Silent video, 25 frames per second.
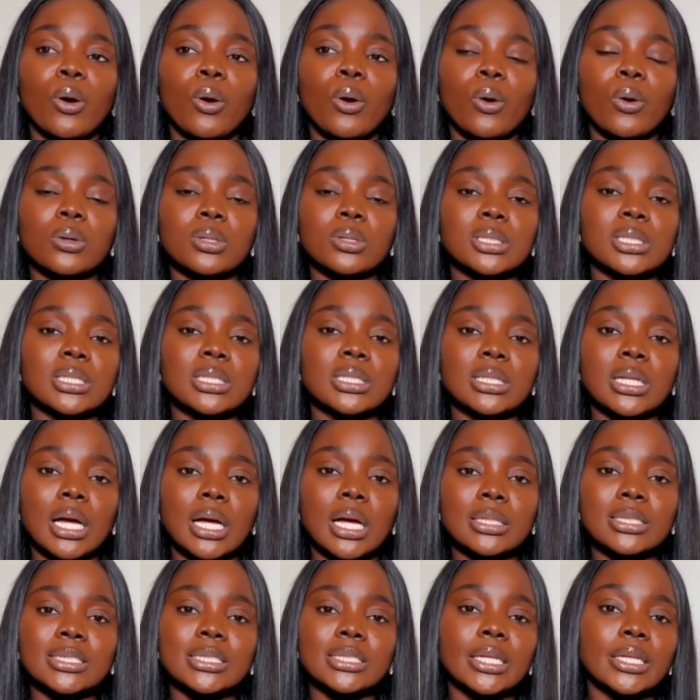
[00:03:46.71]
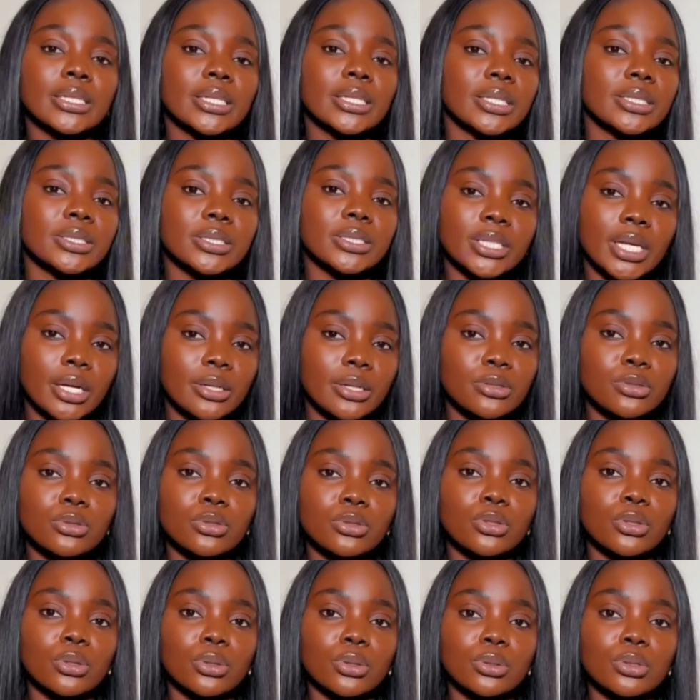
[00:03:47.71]
consider the
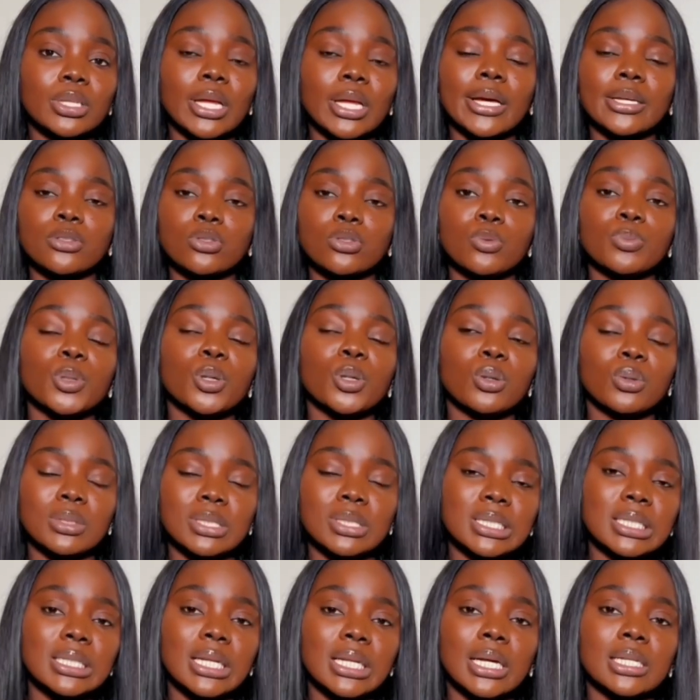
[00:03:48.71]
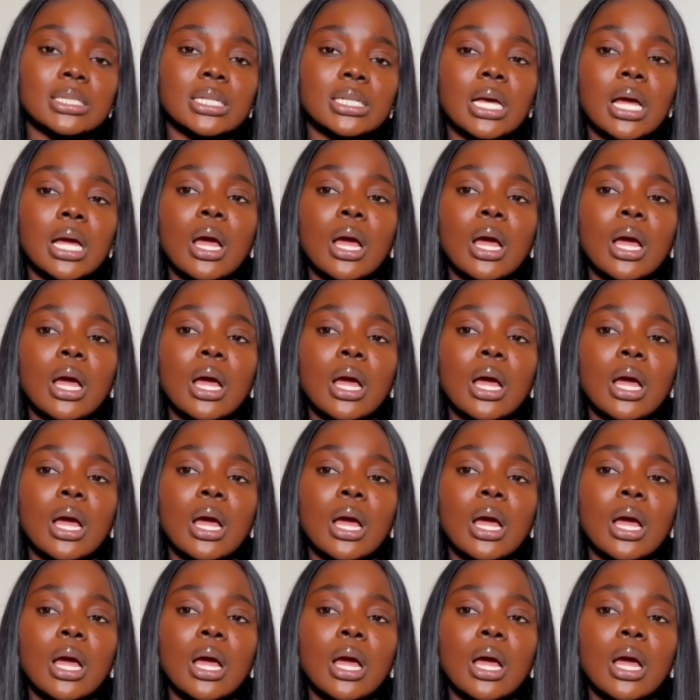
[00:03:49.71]
texture, like to be considered